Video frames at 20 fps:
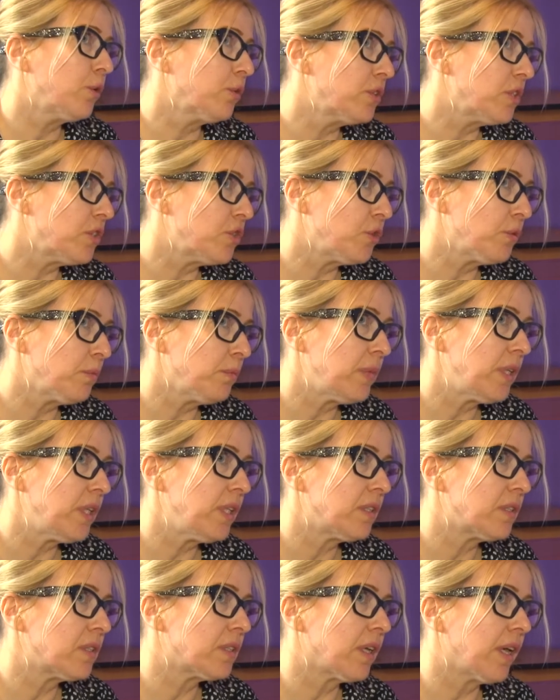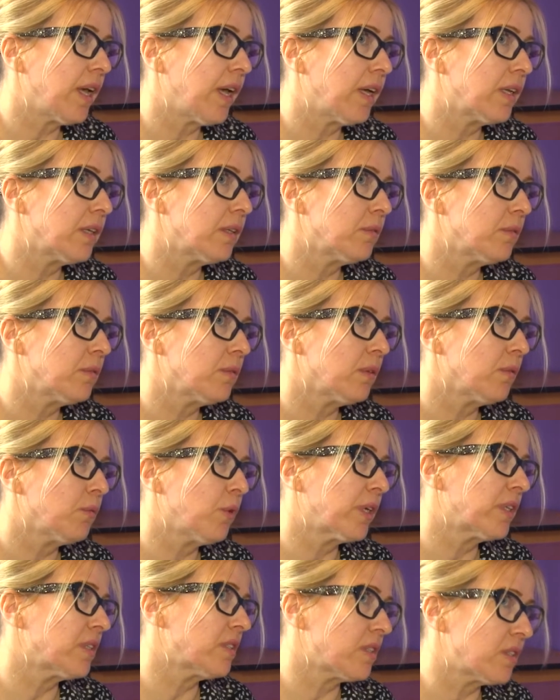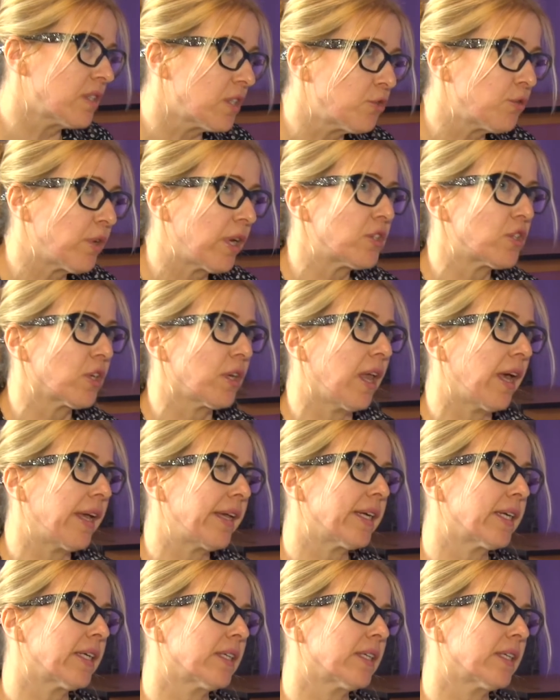Who did you meet, and what is the situation like?